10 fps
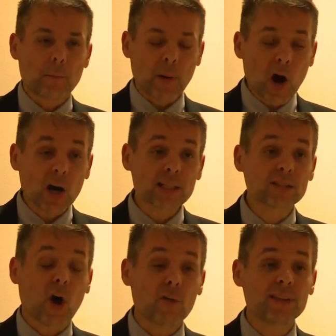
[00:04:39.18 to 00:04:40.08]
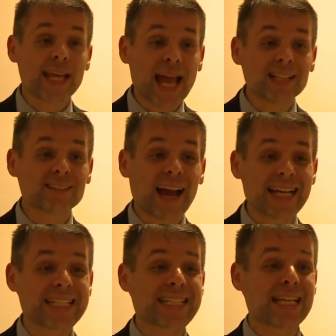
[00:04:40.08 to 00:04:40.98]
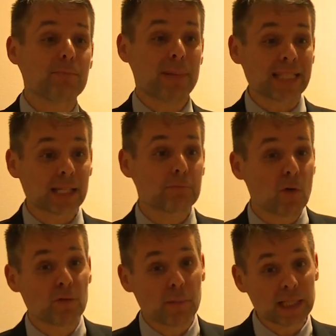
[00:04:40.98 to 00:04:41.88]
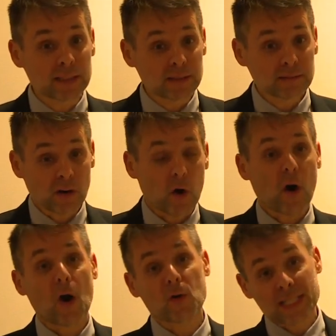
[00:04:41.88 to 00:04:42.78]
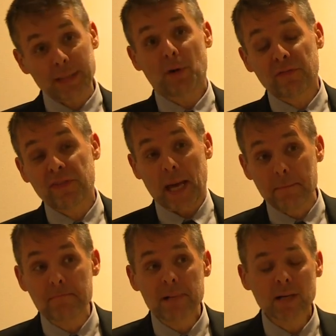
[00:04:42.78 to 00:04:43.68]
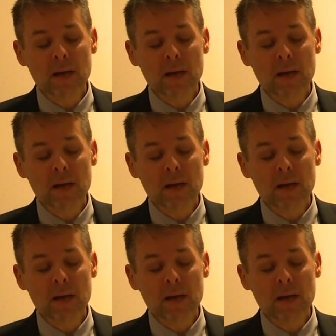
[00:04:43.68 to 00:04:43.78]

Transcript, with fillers: part of the anti Semitic movement, or some of them,